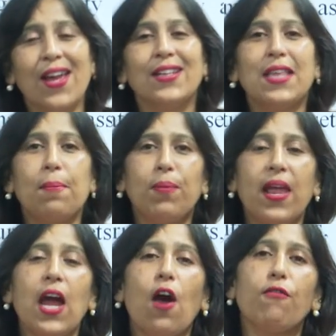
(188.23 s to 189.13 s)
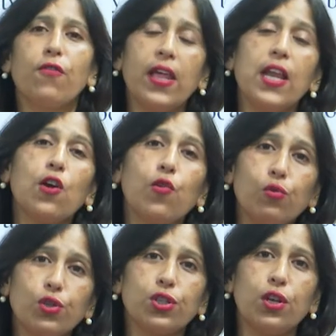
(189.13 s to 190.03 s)
They play a very
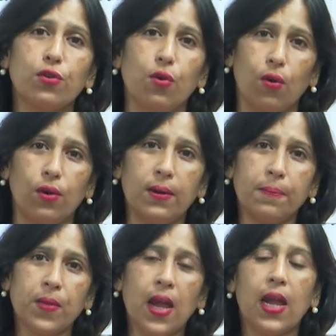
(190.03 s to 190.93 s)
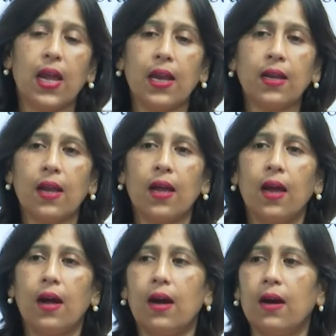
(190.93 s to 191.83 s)
crucial role in
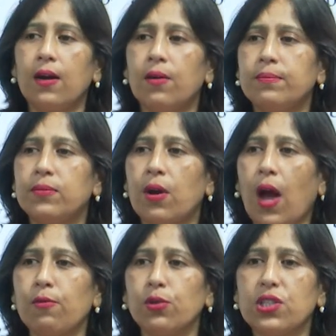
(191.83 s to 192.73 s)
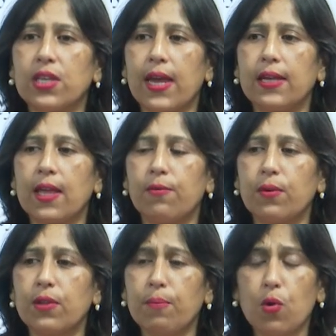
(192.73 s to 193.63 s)
uh, I would say they,
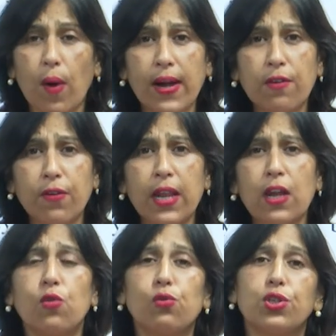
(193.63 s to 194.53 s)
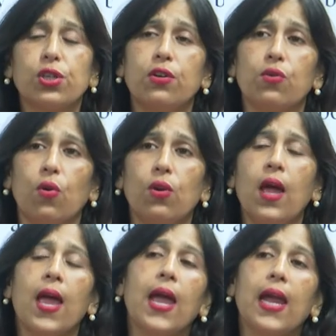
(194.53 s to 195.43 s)
they provide a very crucial role
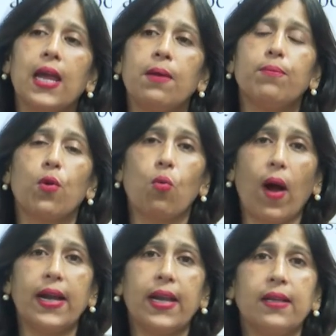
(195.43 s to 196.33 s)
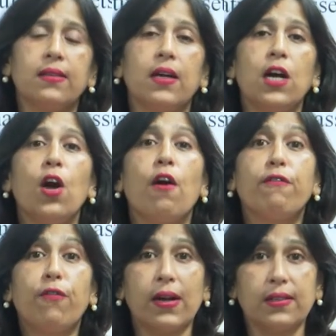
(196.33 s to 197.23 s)
in providing the
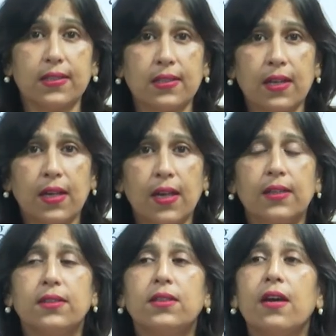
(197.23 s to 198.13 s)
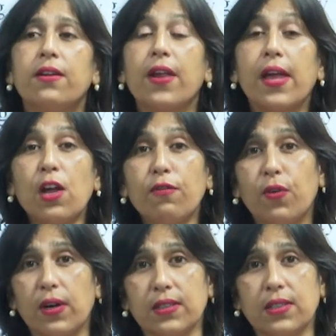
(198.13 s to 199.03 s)
funds, the rare
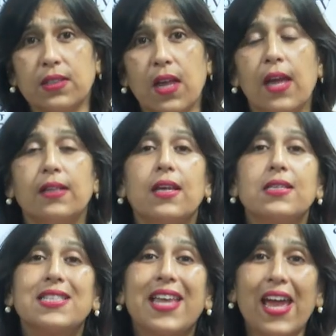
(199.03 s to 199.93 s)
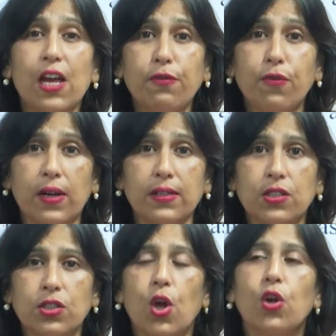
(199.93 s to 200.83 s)
funds, the scare
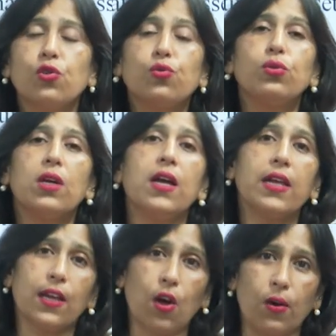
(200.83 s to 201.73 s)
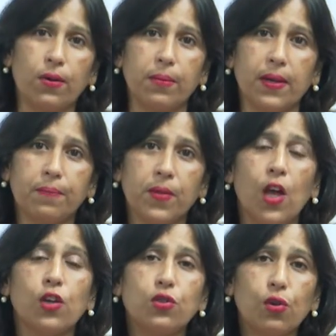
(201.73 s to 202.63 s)
funds to the economy.
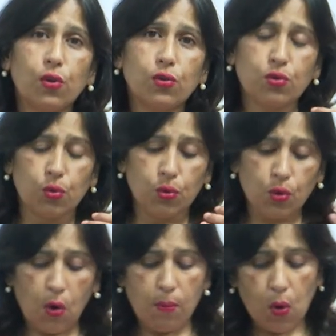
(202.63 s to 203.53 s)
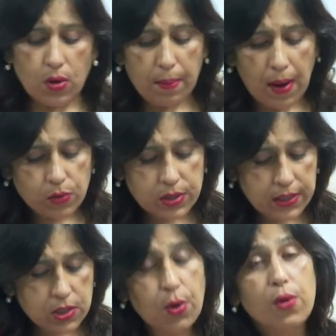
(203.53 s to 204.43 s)
So, to know more about
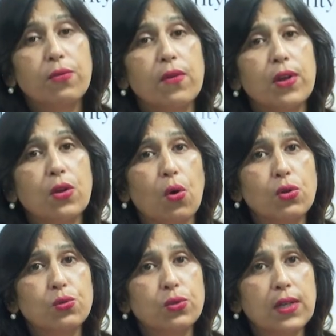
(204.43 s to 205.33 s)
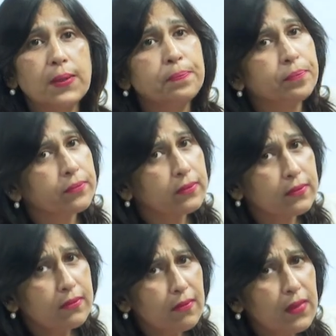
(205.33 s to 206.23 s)
it, we will go to the
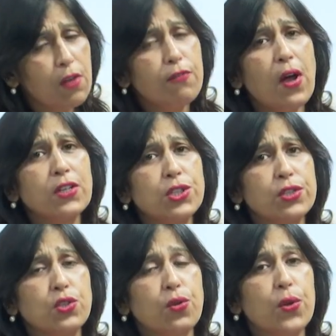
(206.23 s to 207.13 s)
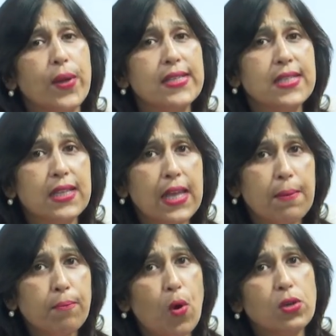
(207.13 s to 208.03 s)
functions or you can say the
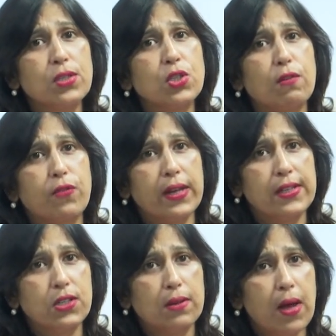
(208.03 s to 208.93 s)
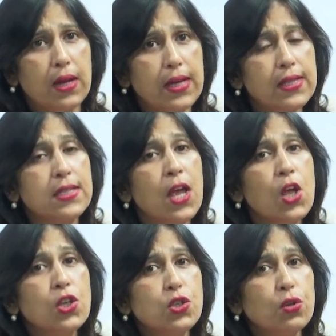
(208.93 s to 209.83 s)
importance of financial markets.
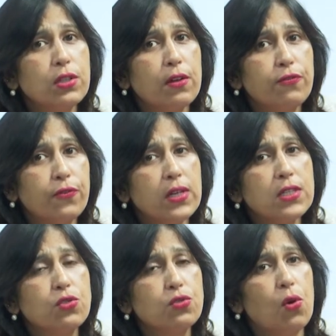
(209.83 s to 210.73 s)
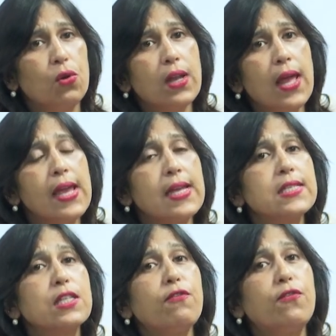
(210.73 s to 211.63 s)
So, the first role
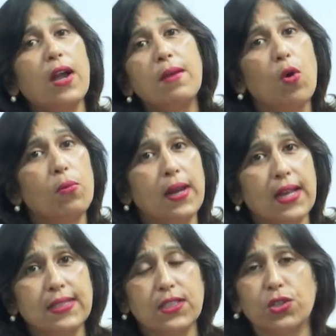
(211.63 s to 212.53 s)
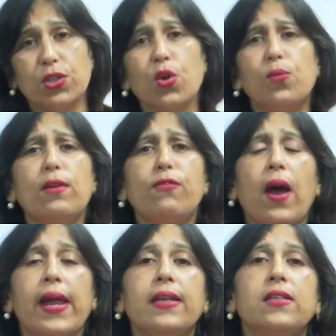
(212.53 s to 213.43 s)
is the fund mobilization. You will
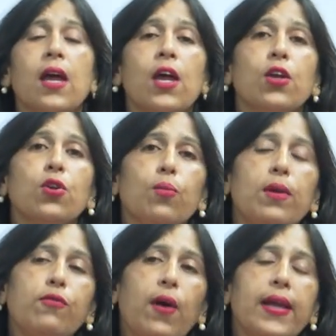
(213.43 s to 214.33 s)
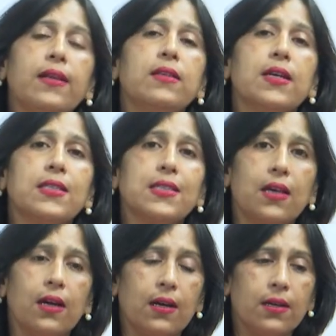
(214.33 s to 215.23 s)
find you will find the
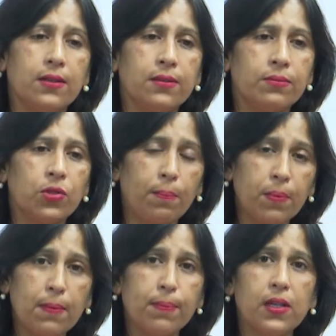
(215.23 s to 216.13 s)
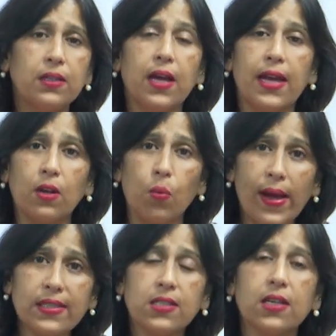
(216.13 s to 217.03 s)
uh, the people, the
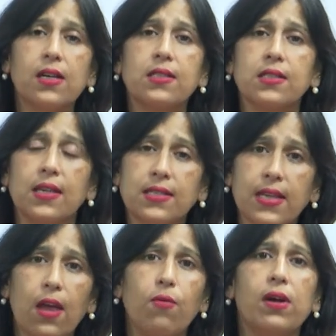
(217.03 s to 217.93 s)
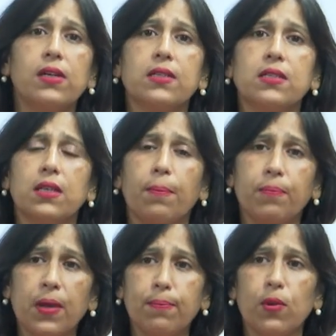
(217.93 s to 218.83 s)
investors, the savers, the
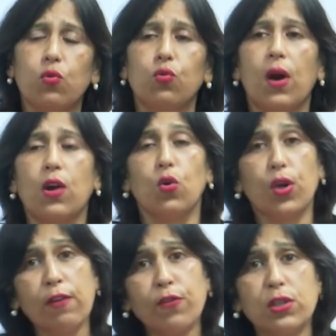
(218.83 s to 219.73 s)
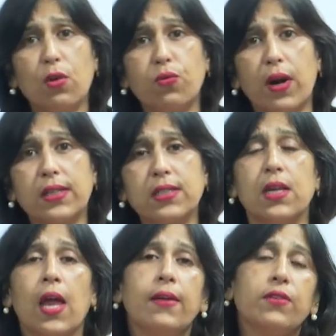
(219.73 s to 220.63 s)
people who are looking for the funds.
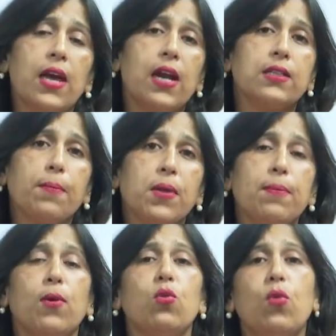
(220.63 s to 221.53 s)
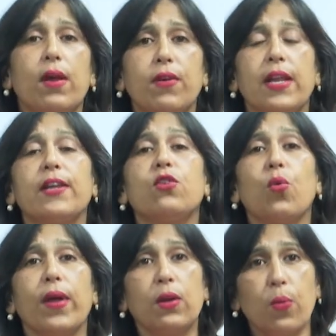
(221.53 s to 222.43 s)
There are the people who are willing
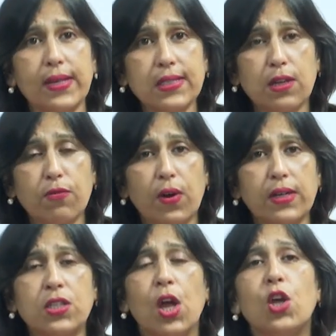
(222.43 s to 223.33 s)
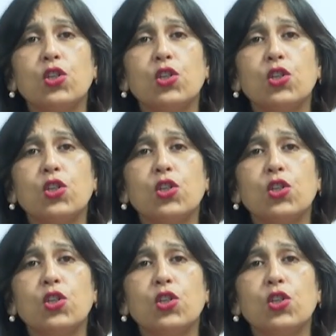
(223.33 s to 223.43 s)
to invest the funds.